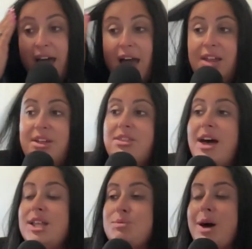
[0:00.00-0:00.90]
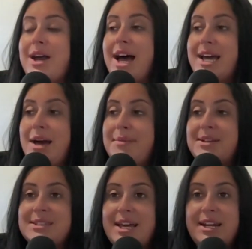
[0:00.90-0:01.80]
And I think that's why I am
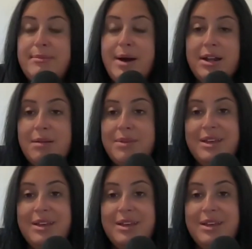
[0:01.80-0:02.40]
excited about him.